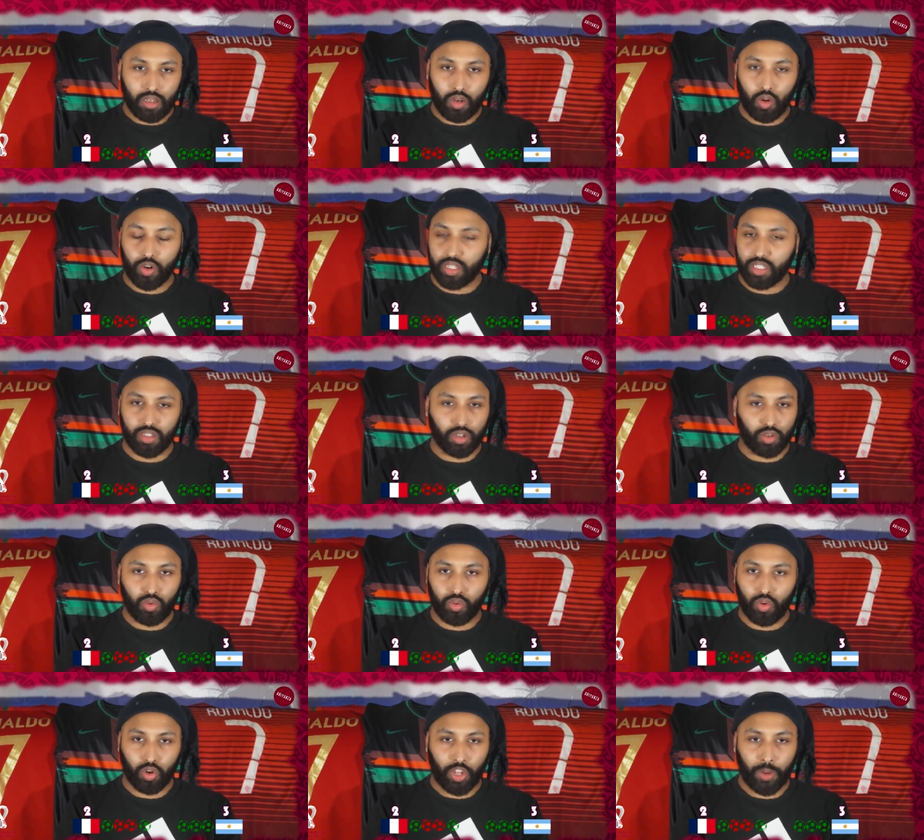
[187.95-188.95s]
Lloris is not a
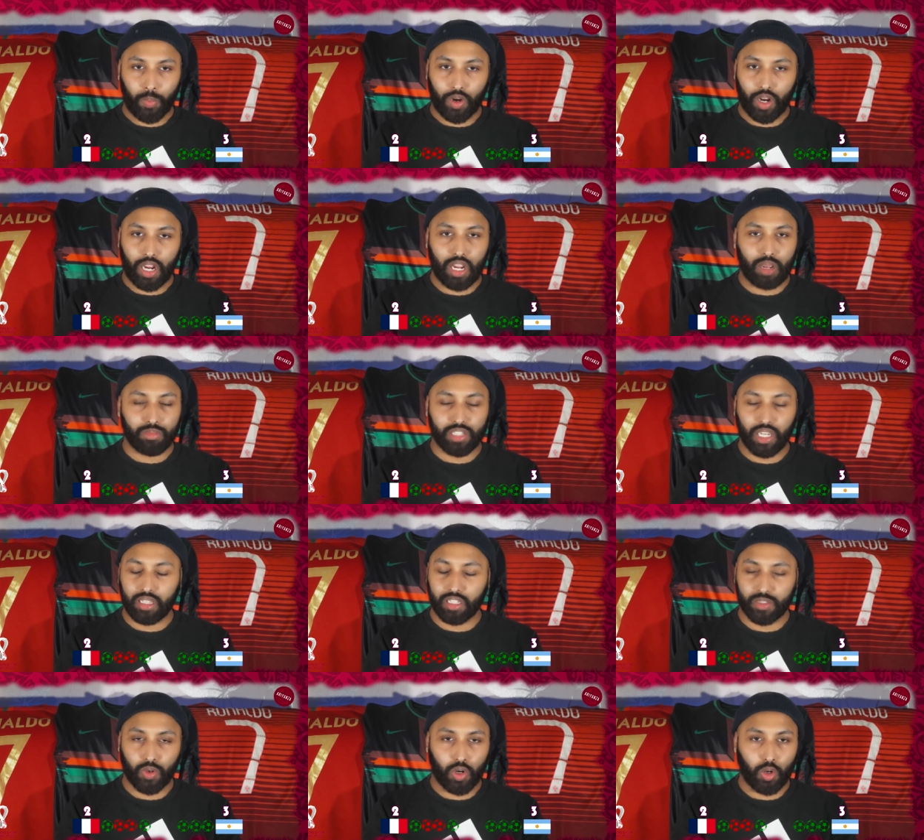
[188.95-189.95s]
good goalkeeper. I am
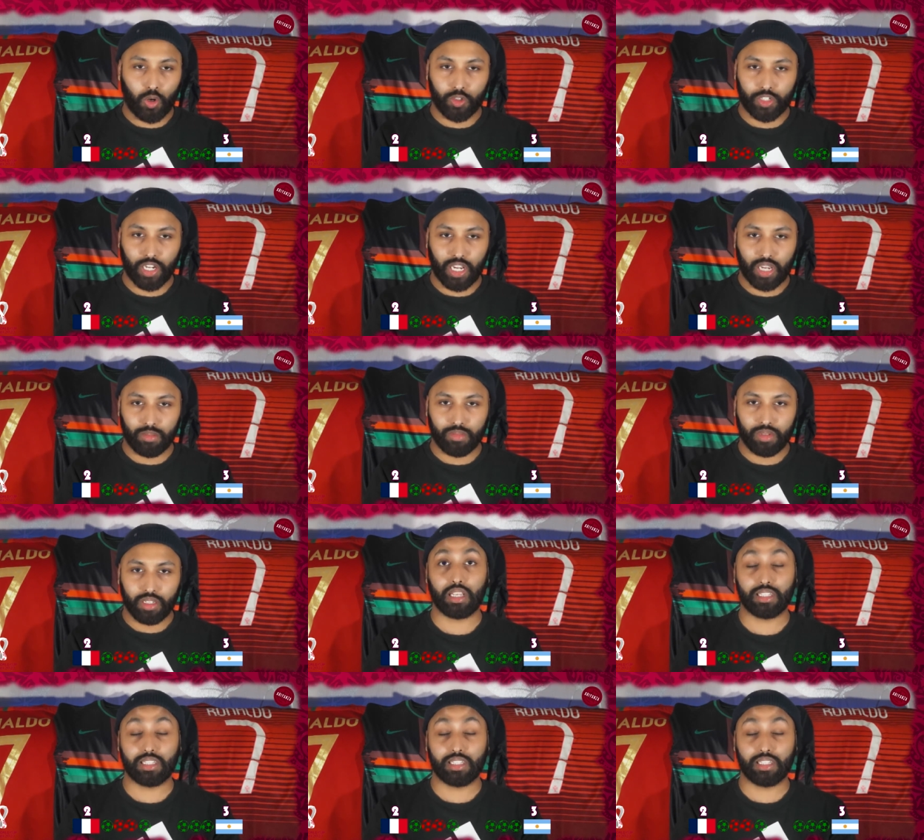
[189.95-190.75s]
saying this for a long time.